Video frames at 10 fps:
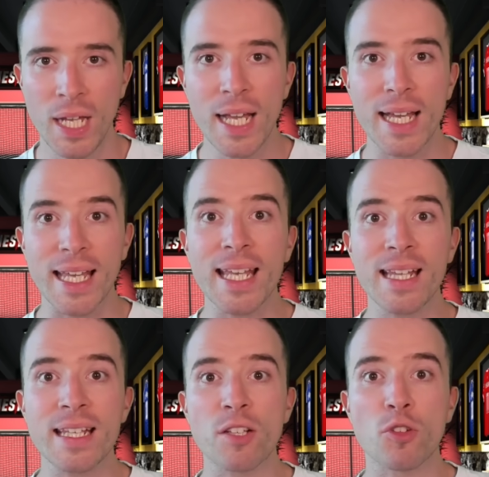He
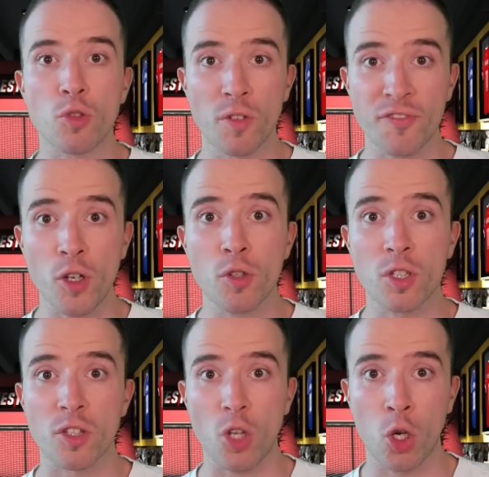needs to
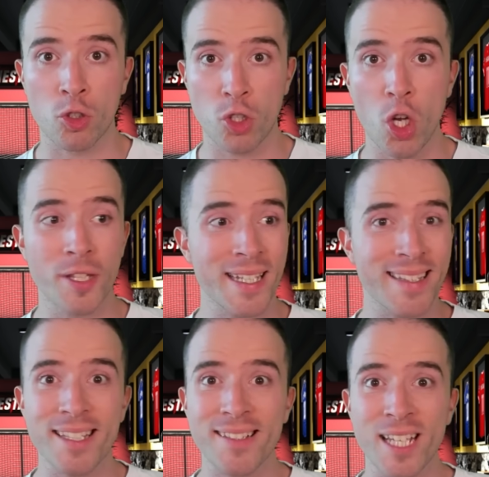focus on turning
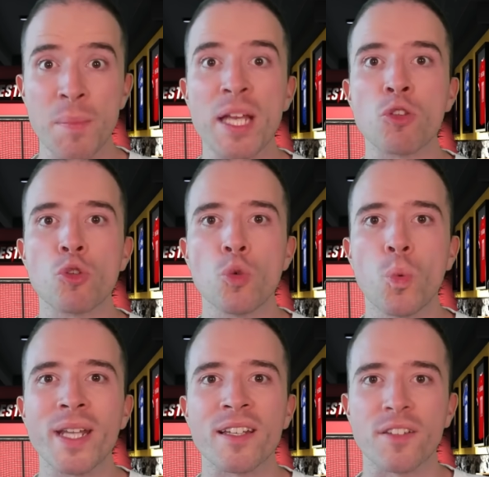this team into
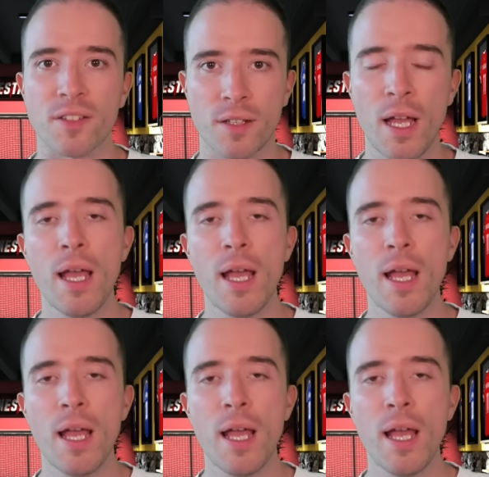winners.